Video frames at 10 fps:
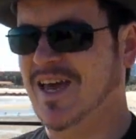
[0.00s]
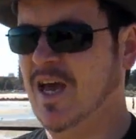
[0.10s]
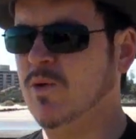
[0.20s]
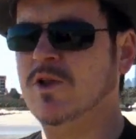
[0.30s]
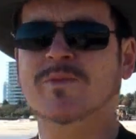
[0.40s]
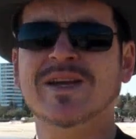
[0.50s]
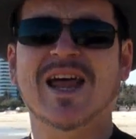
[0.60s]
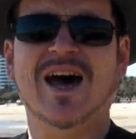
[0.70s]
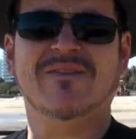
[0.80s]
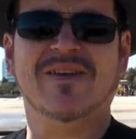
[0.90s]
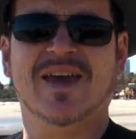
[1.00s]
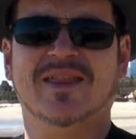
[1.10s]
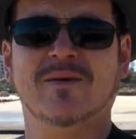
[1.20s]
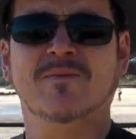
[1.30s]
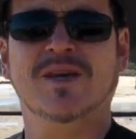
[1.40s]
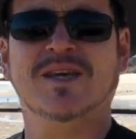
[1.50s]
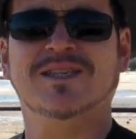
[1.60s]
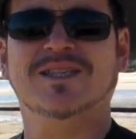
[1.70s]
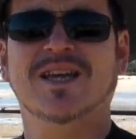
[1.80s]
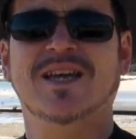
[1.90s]
and we'll all be laughing at them
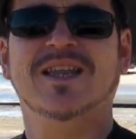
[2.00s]
because